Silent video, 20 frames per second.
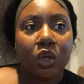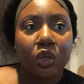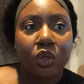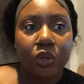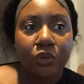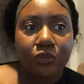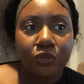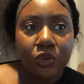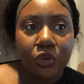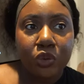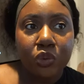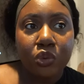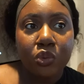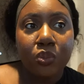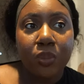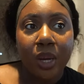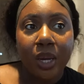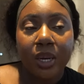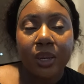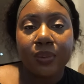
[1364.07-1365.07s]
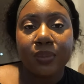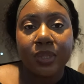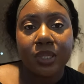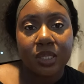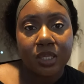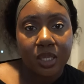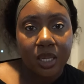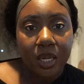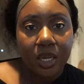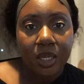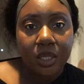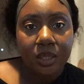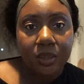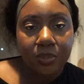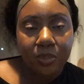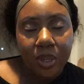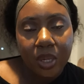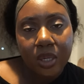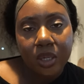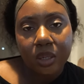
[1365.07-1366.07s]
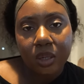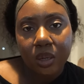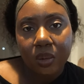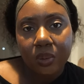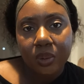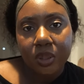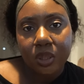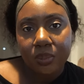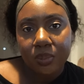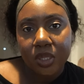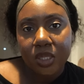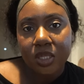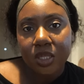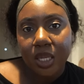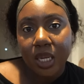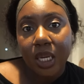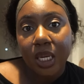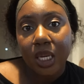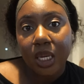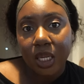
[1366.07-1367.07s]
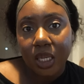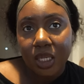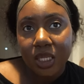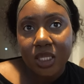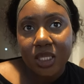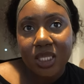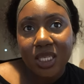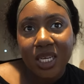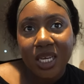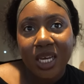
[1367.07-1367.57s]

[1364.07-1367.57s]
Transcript: if you make a mistake depending on what the mistake is